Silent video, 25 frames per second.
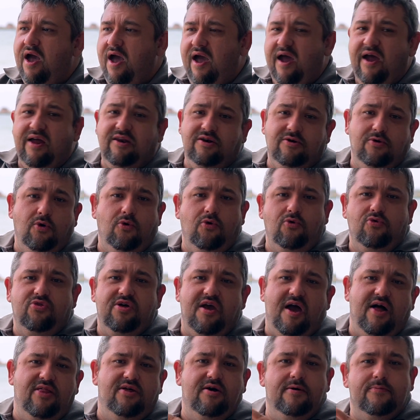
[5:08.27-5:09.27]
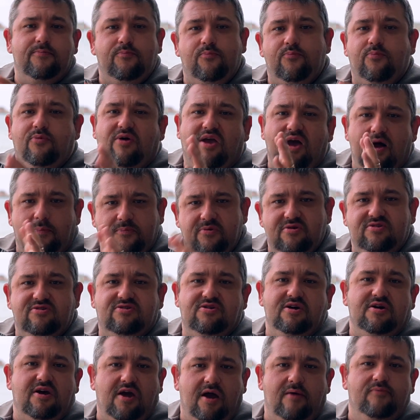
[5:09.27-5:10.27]
and all the other gubbins
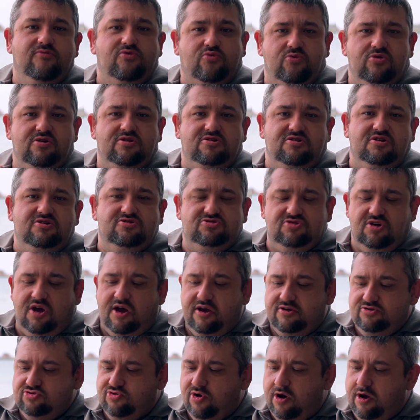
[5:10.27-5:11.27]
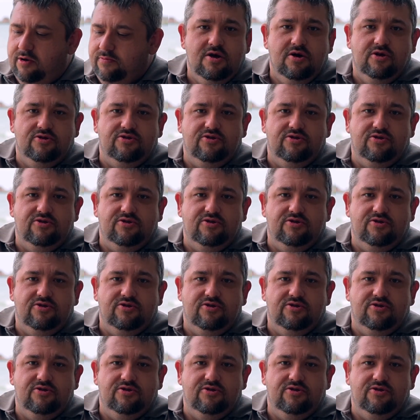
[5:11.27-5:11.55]
that comes with a DJI drone.